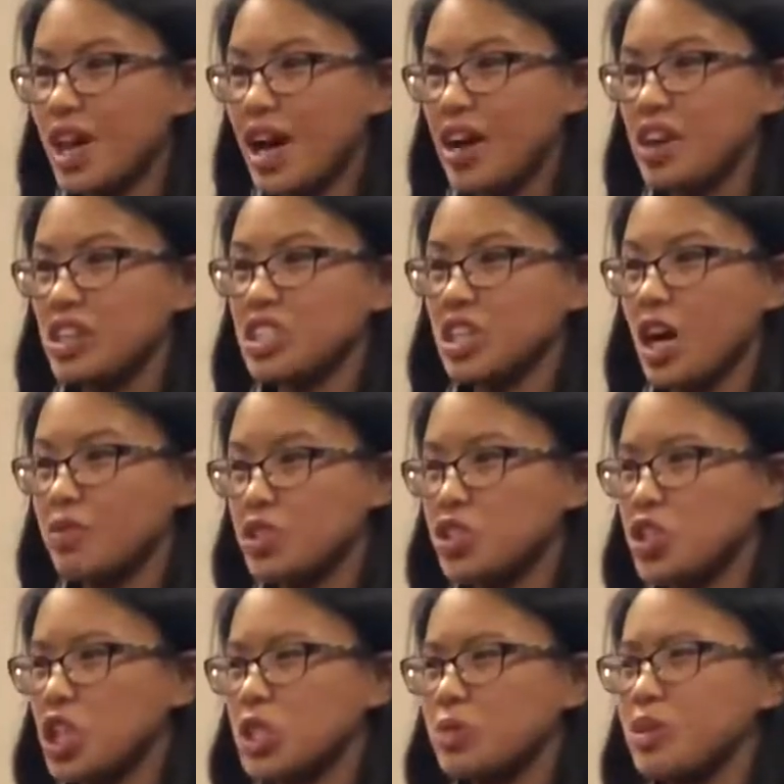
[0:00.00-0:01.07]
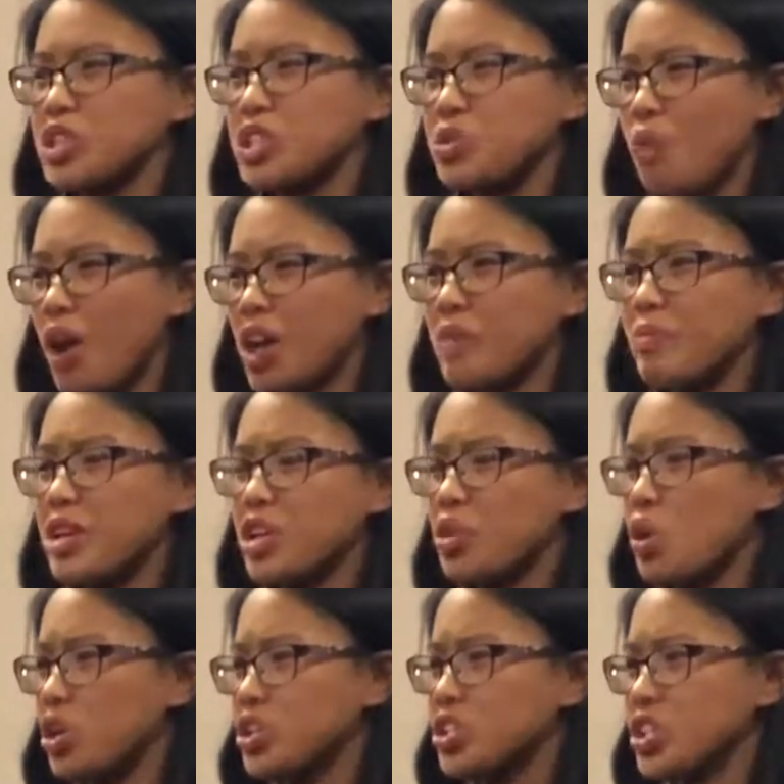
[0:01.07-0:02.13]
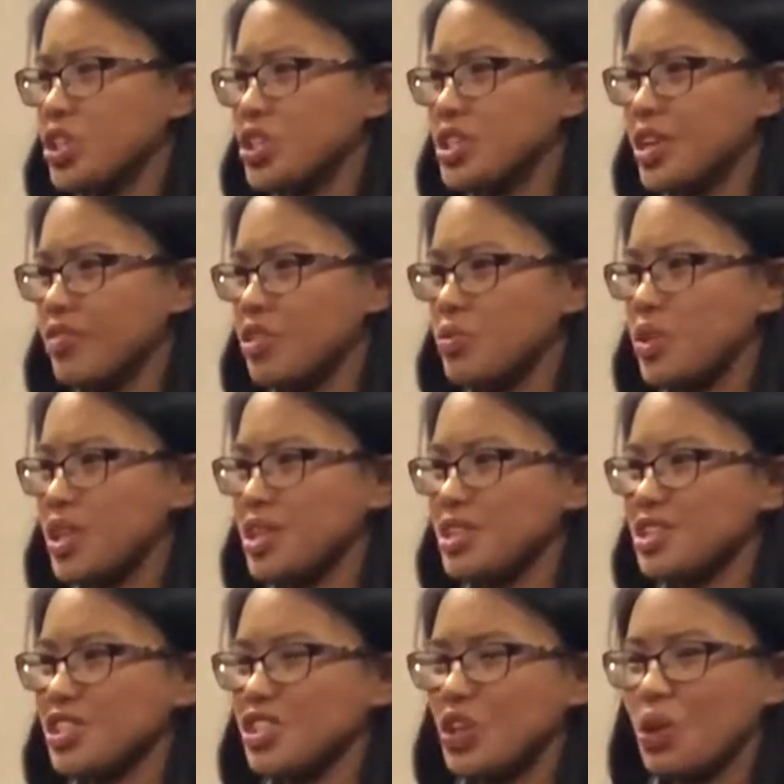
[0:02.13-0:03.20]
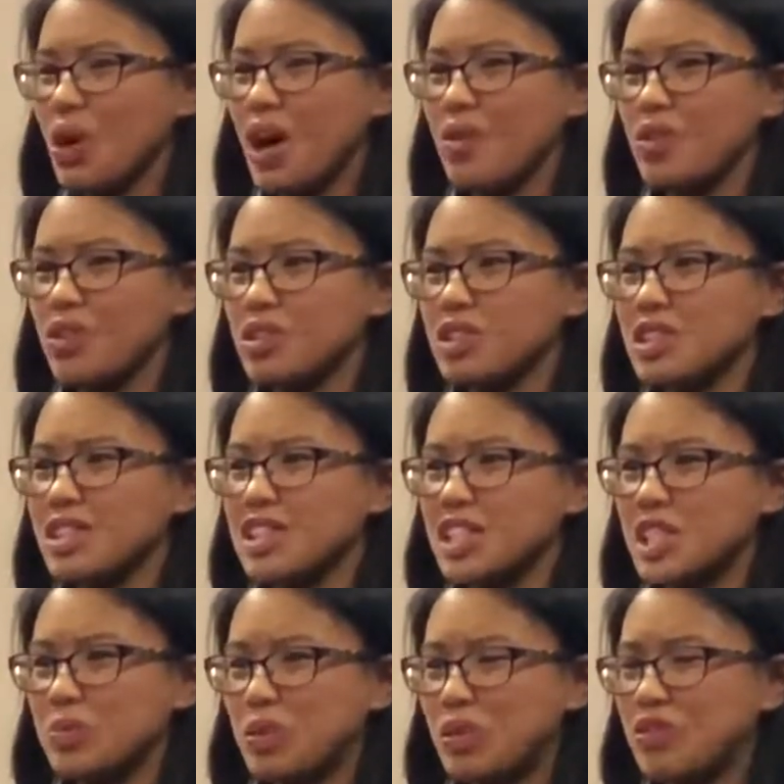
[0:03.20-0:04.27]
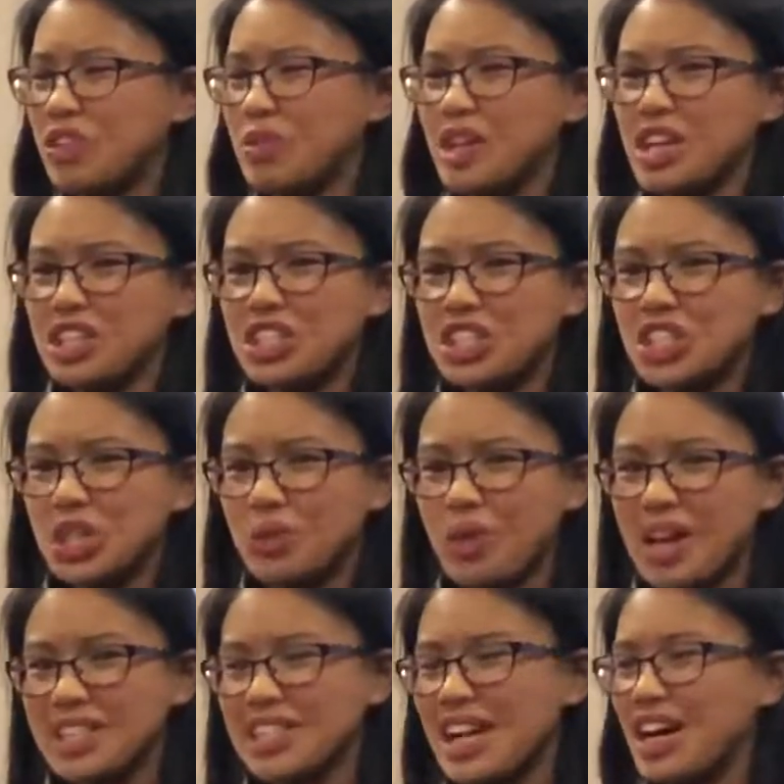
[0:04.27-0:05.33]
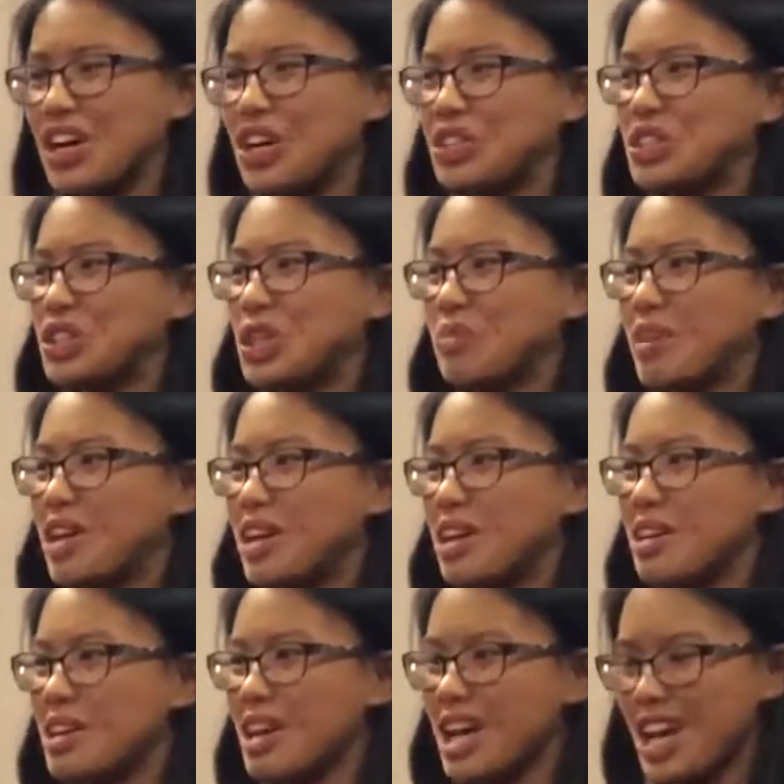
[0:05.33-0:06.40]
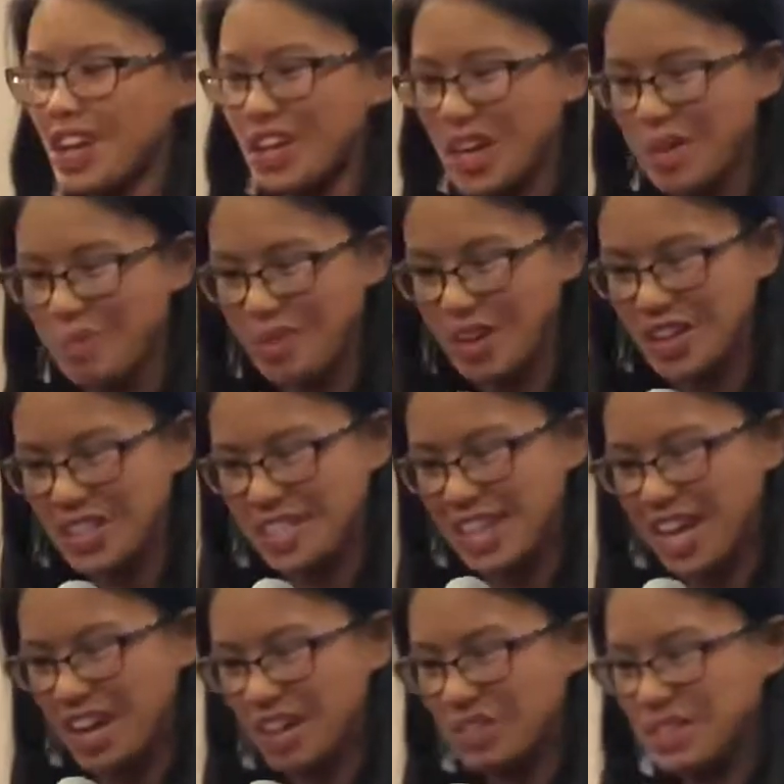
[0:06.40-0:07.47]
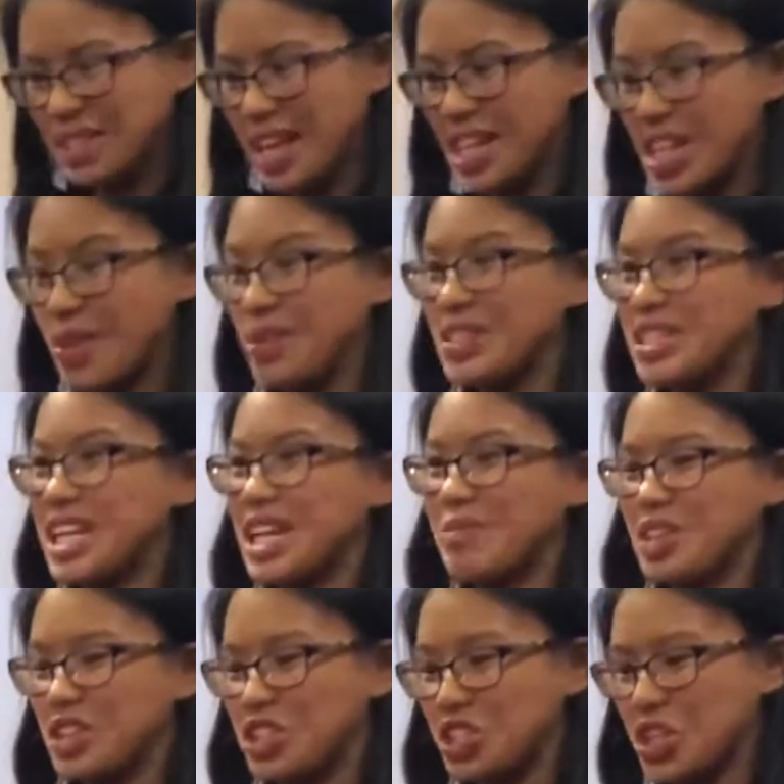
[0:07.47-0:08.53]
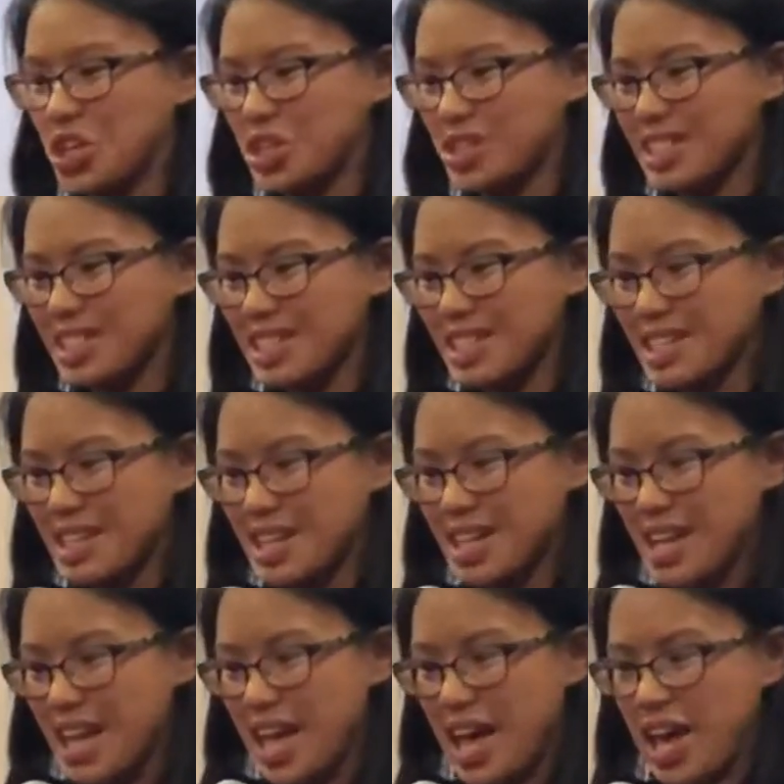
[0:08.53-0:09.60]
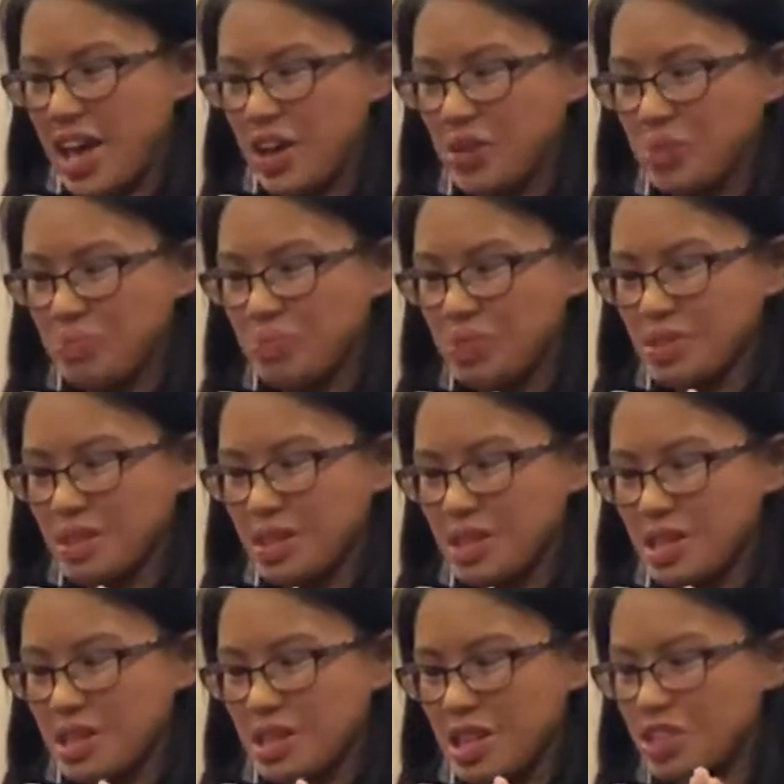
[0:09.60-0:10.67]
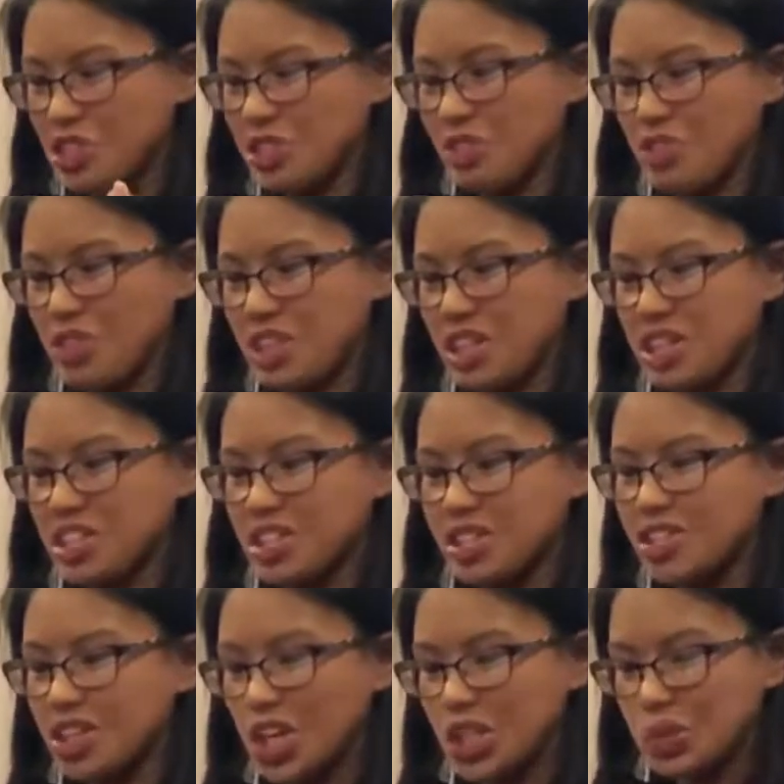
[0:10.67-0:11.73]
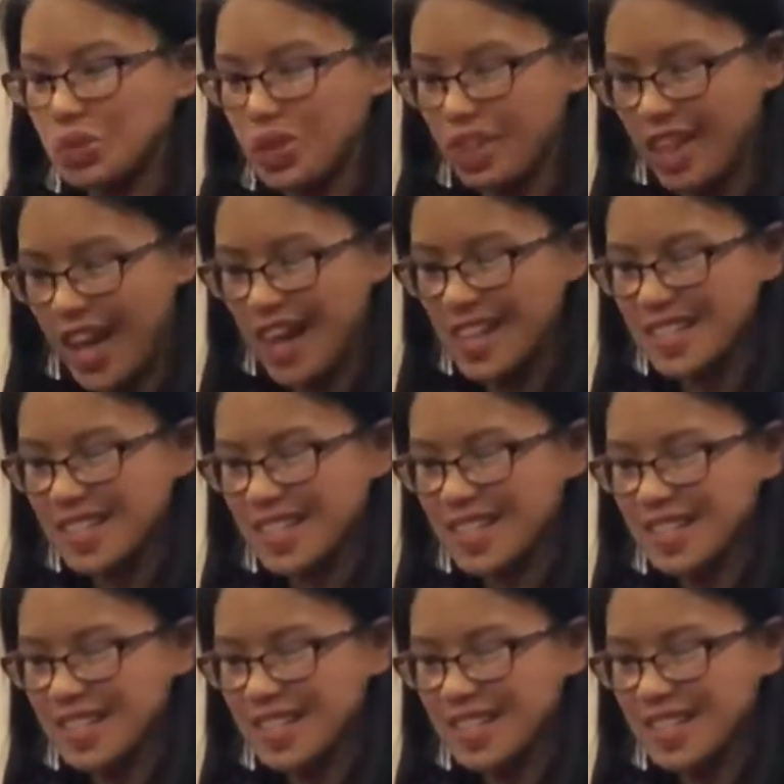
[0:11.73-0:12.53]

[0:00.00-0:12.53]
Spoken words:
tired to come to church, but she wanted me to go to church every week. So I would sleep over at my Auntie Joanne's house or my grandparents' house, and they would take me to church. And it really just starts with that.